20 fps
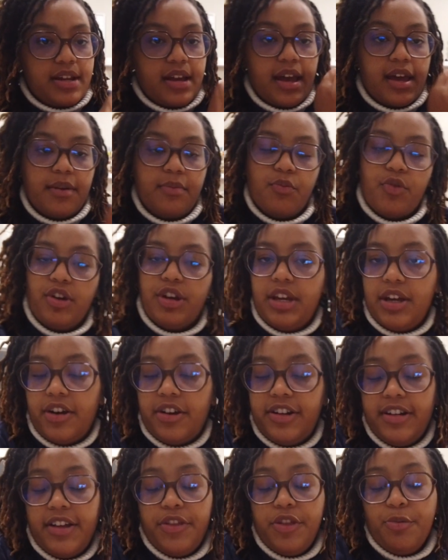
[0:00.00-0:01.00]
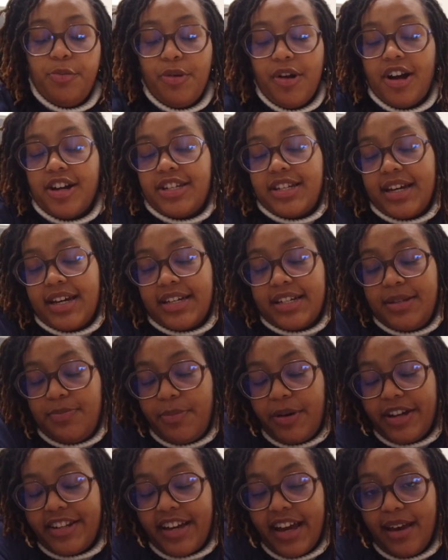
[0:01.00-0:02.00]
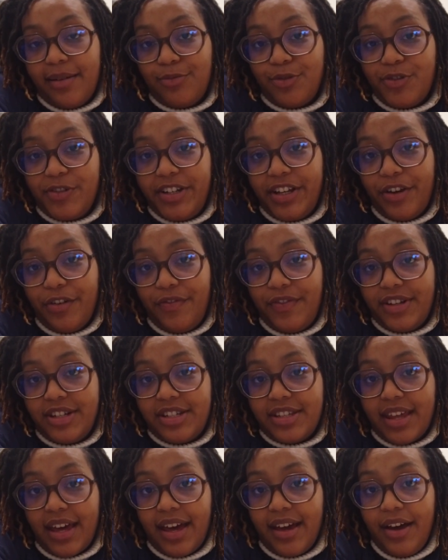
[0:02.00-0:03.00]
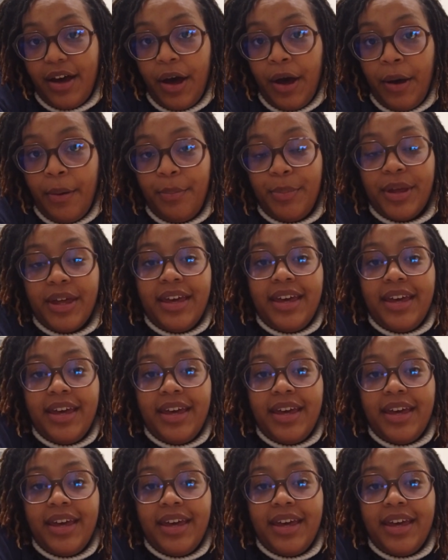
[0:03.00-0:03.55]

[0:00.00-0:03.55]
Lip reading: I'm working on another project, but I'm going to go finish that up.